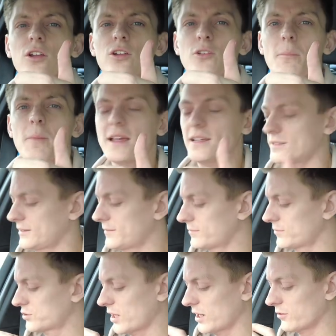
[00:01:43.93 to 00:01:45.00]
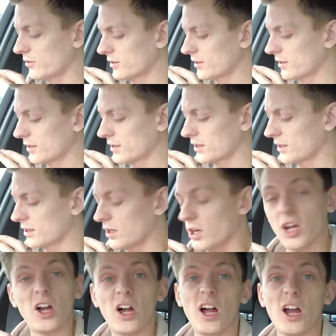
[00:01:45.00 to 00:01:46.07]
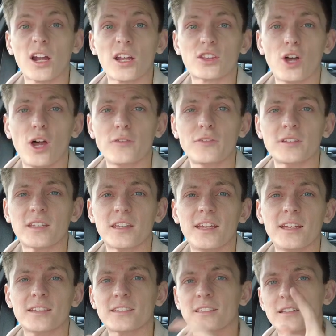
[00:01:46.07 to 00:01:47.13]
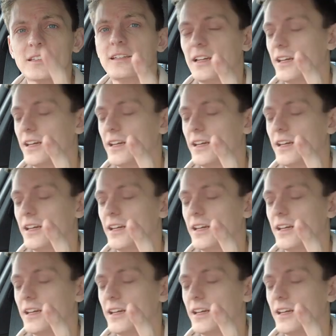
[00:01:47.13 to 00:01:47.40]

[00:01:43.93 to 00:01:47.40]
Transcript: looks amazing. So, I'm gonna dive into this,